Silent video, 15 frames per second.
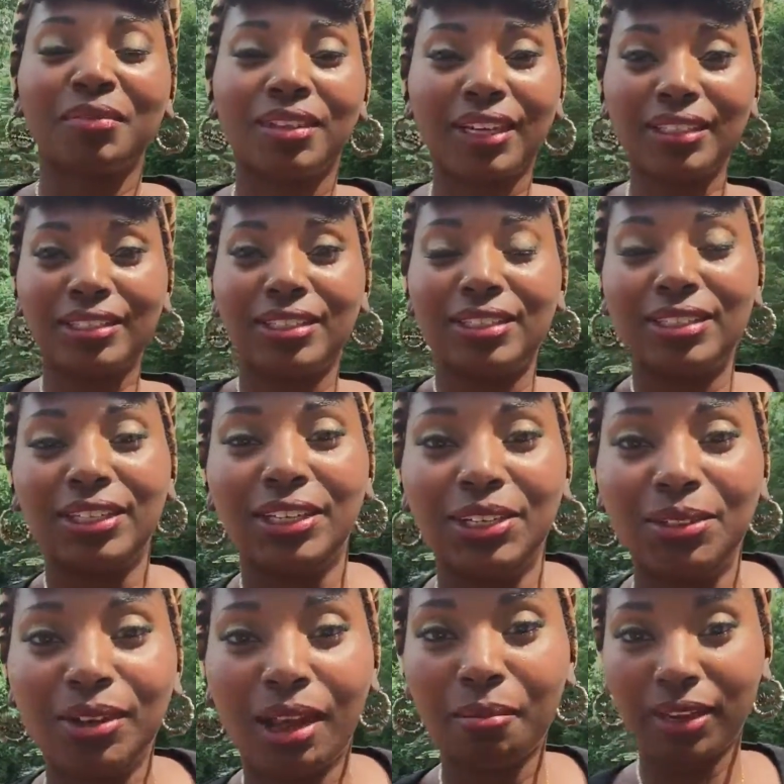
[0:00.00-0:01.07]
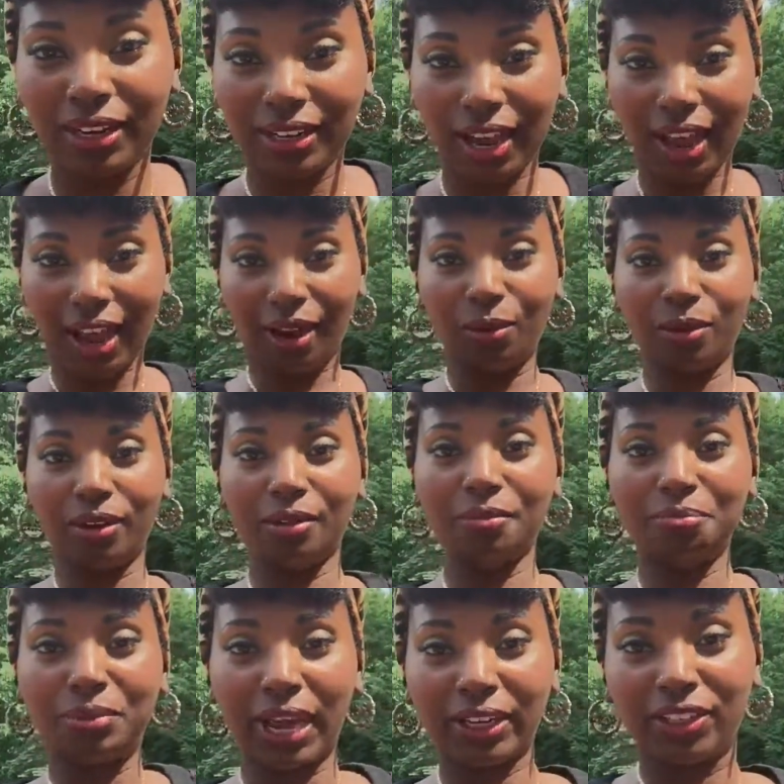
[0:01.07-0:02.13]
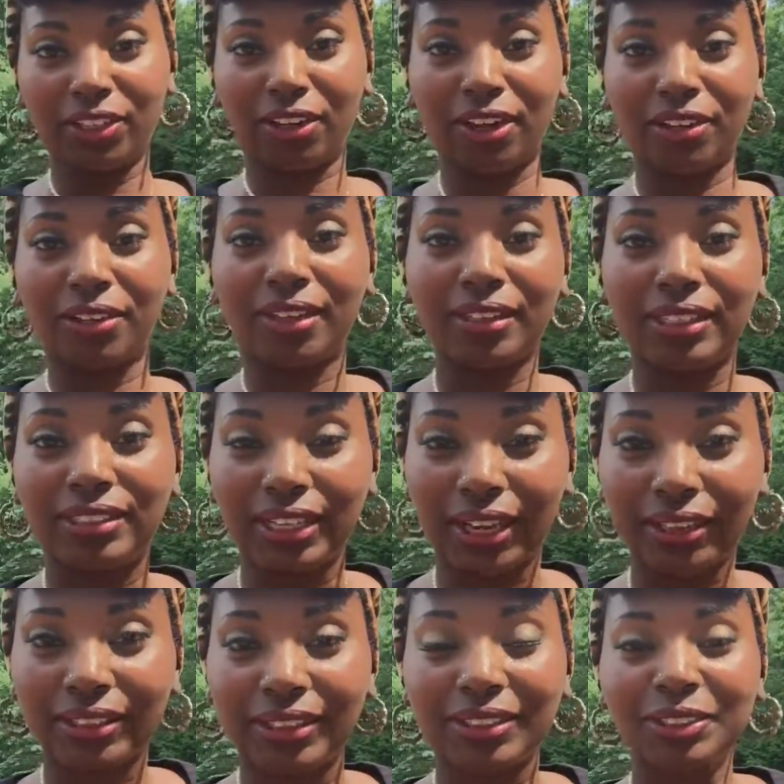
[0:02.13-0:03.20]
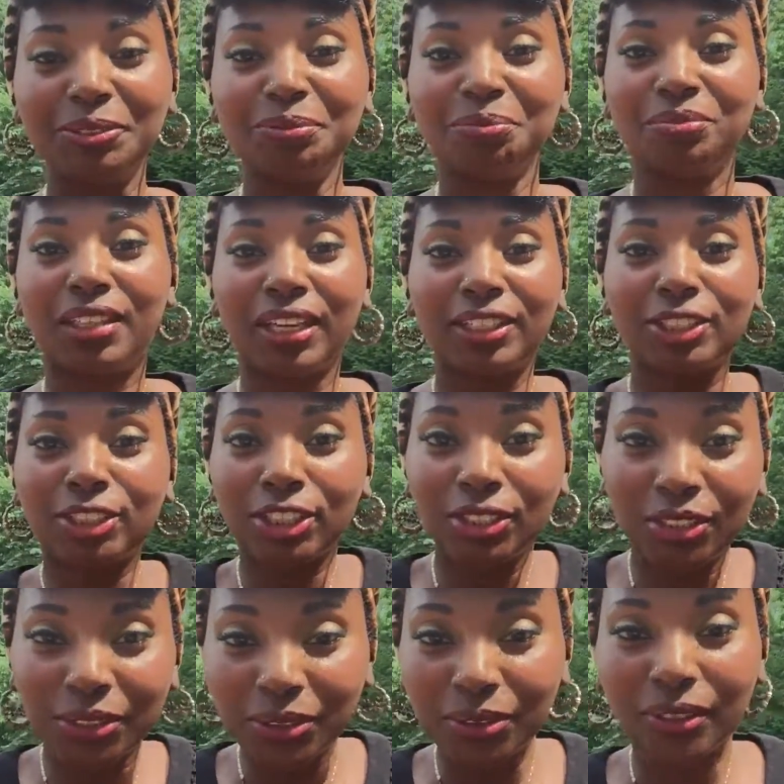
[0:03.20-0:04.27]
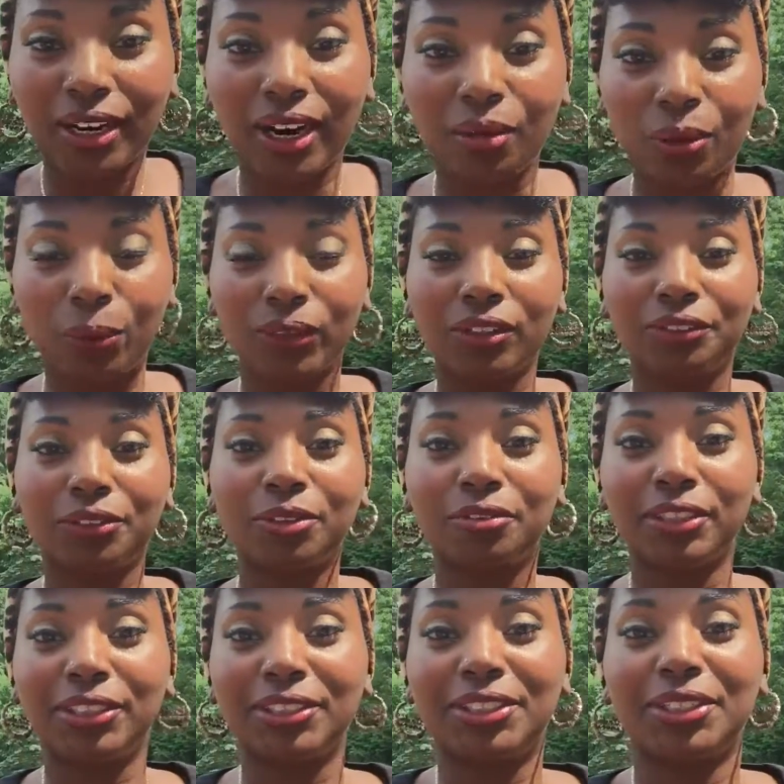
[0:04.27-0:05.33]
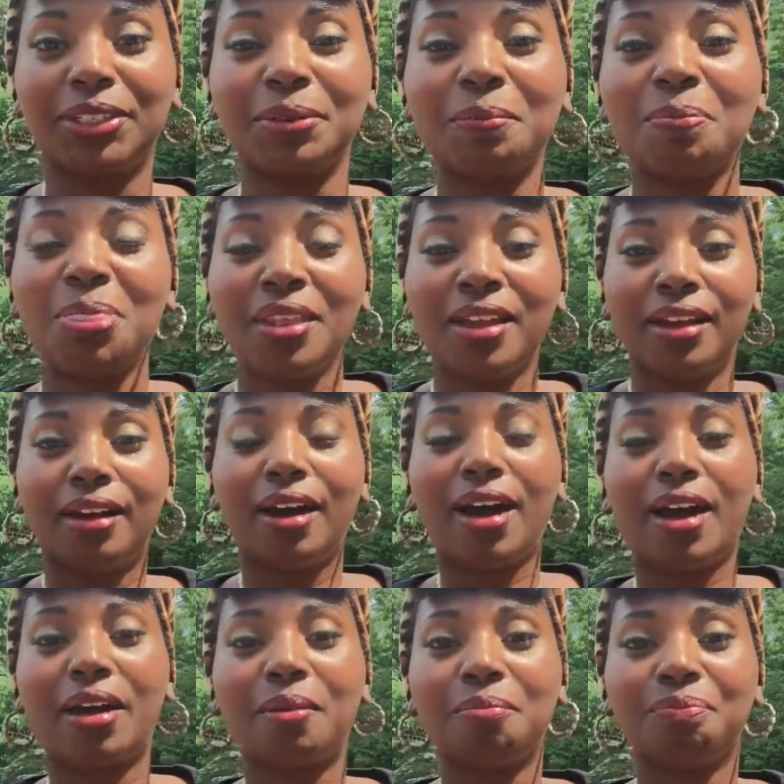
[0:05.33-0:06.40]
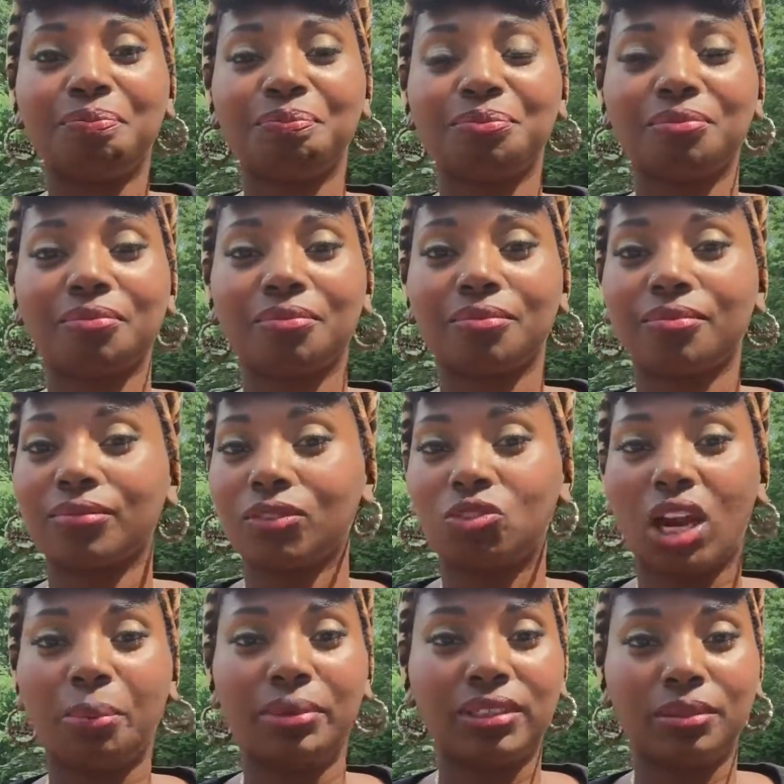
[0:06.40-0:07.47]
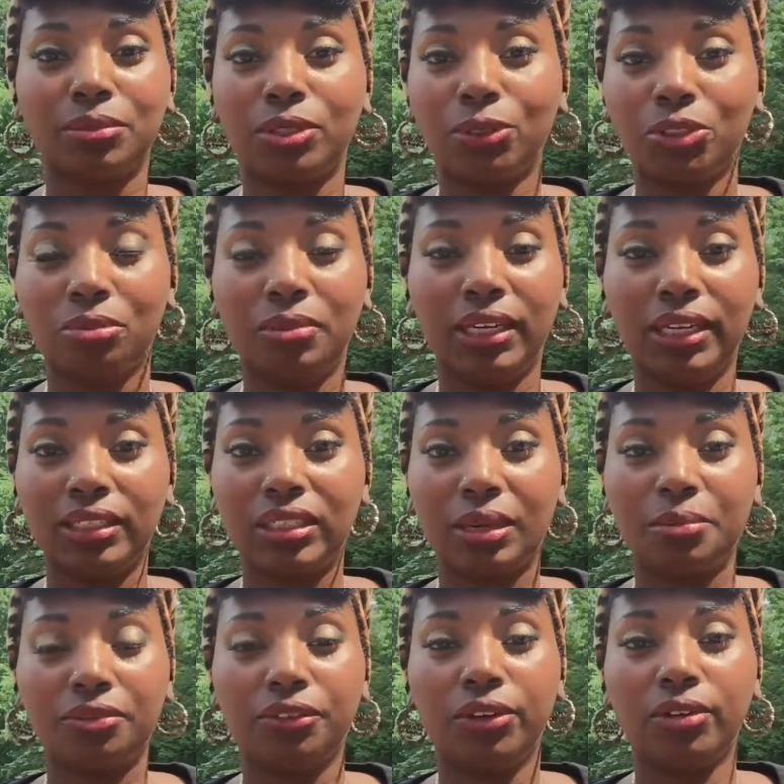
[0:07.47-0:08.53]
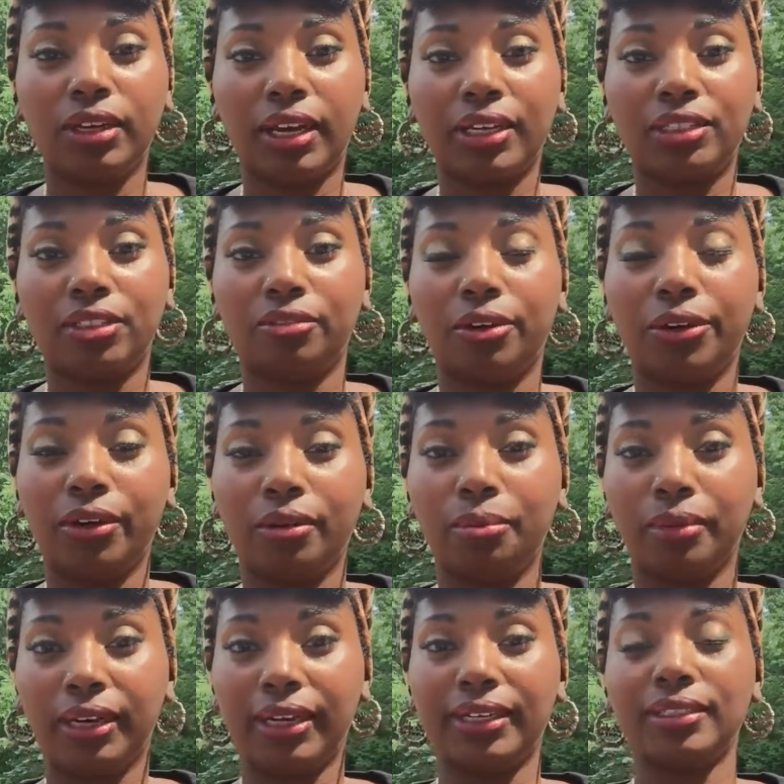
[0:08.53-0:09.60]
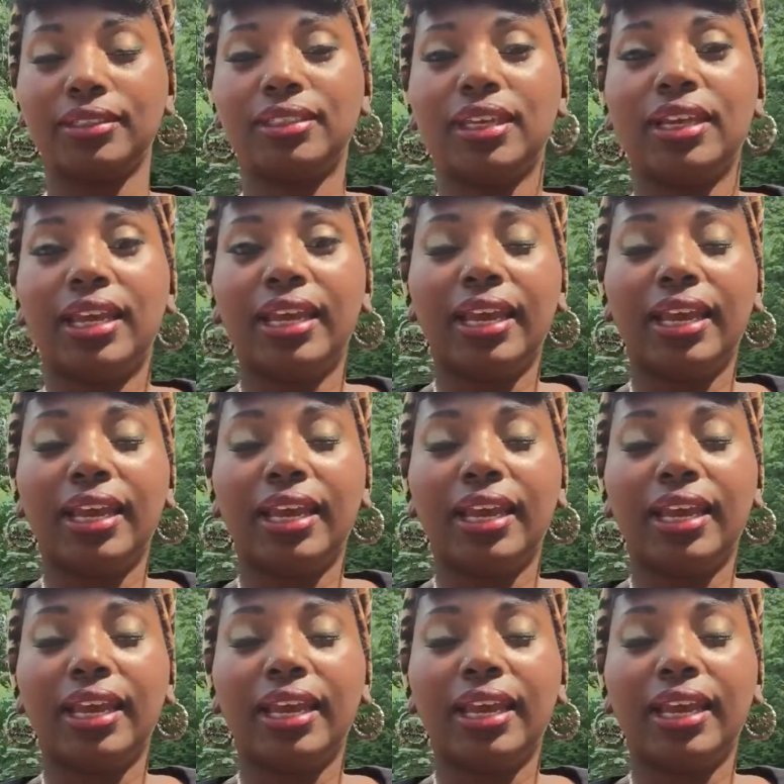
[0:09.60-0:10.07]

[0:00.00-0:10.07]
Nice to see you. I'm in our backyard on the deck, thanks to you, our wonderful realtor, dropping some social media tips for you guys to grow your brand.